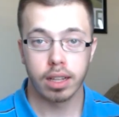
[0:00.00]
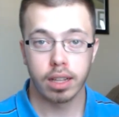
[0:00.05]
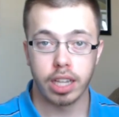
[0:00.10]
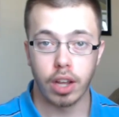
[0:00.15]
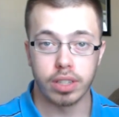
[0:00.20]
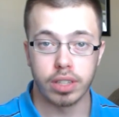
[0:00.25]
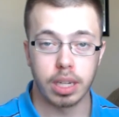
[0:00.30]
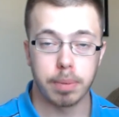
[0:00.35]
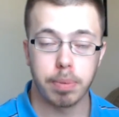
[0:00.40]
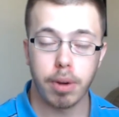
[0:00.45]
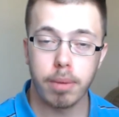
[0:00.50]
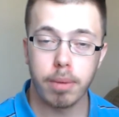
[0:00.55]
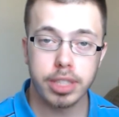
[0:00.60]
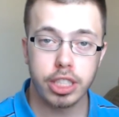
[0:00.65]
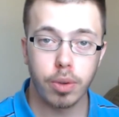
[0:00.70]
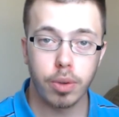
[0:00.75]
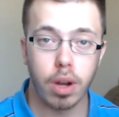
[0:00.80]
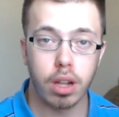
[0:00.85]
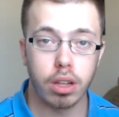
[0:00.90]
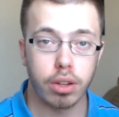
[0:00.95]
Now, as I
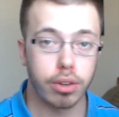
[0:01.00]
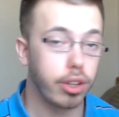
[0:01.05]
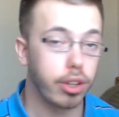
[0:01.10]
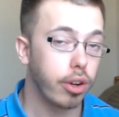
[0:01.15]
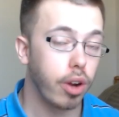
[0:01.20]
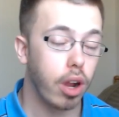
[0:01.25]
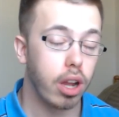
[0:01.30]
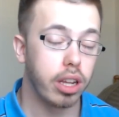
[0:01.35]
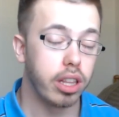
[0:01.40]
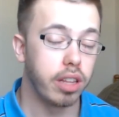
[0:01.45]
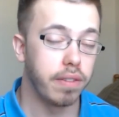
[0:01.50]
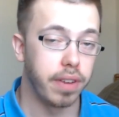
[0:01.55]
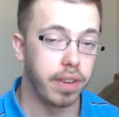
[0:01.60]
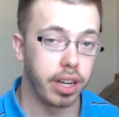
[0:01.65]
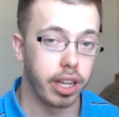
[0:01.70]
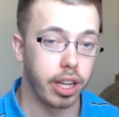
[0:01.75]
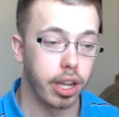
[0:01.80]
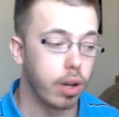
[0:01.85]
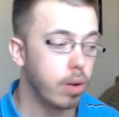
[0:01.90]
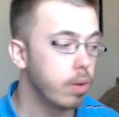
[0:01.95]
promised you all earlier on in the
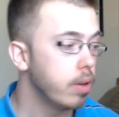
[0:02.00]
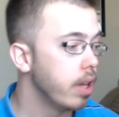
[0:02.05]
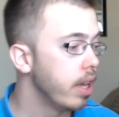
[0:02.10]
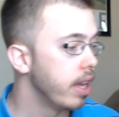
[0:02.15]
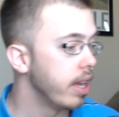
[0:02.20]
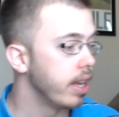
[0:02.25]
video,